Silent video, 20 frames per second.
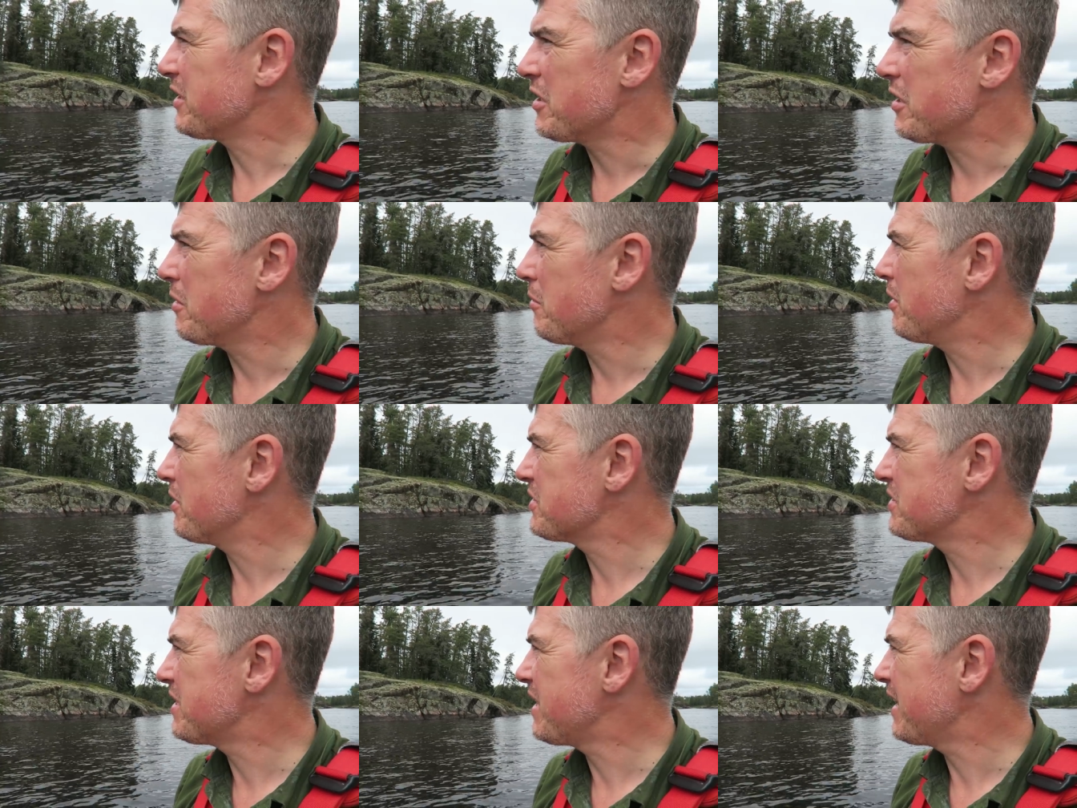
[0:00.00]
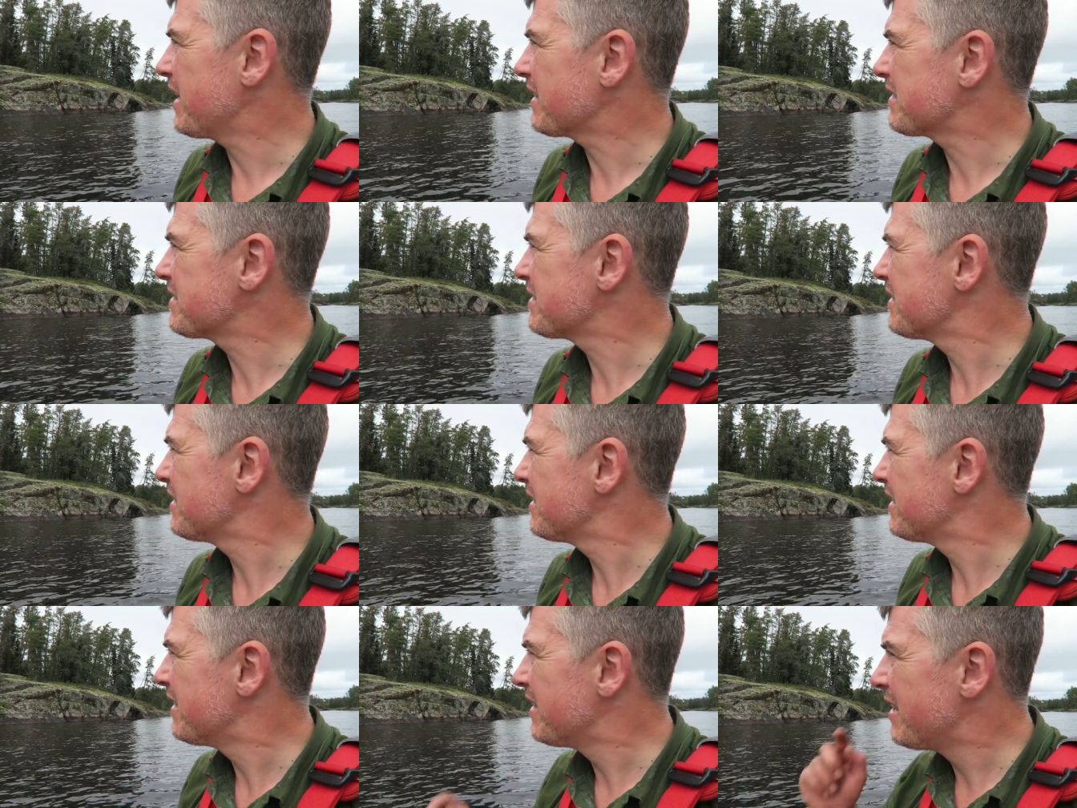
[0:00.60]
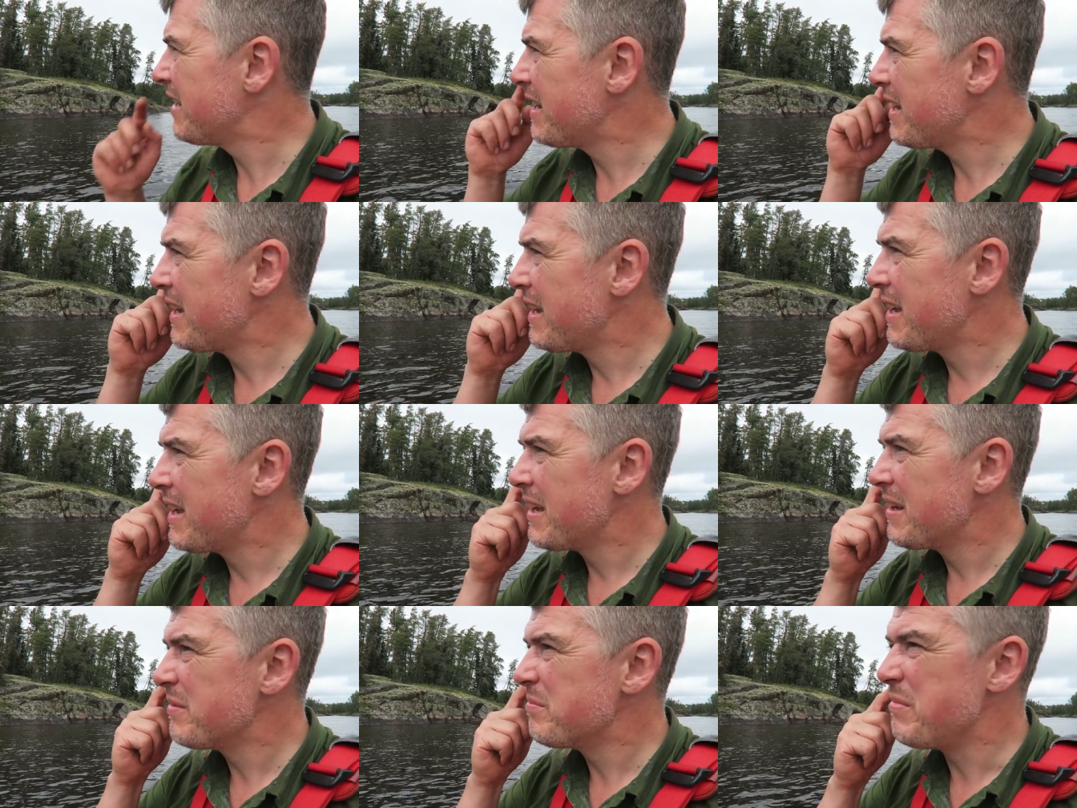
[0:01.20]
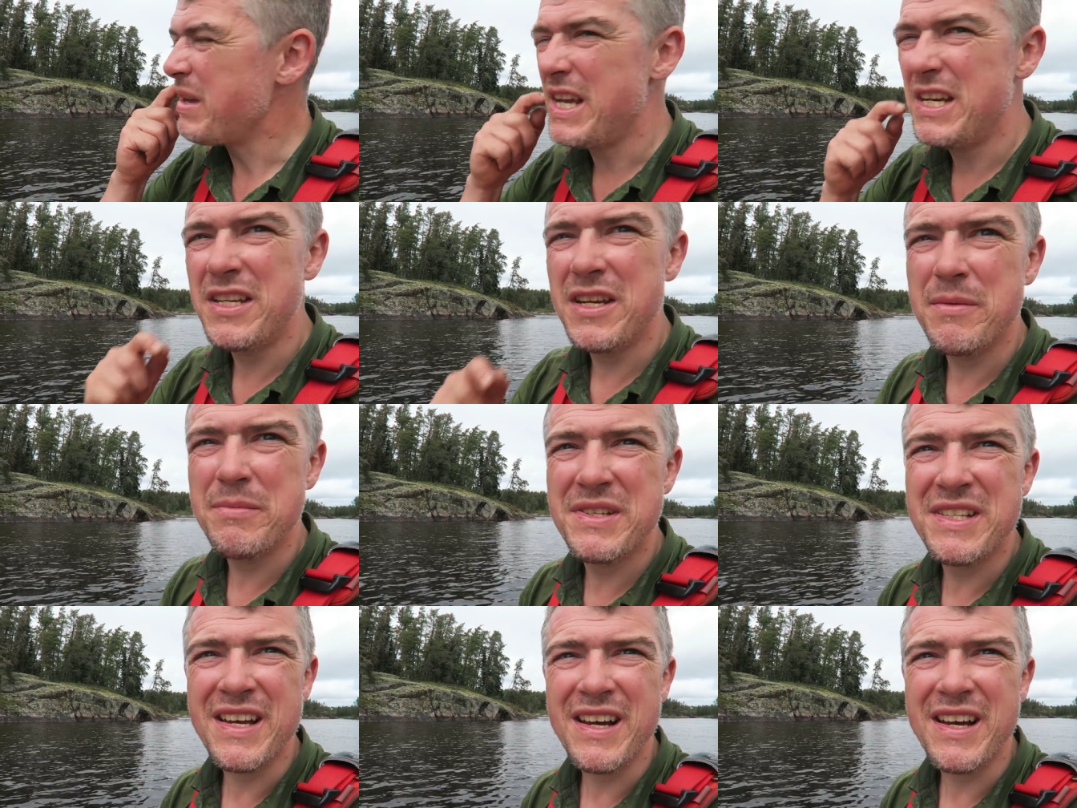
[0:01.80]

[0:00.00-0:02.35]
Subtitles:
don't know what sex, medium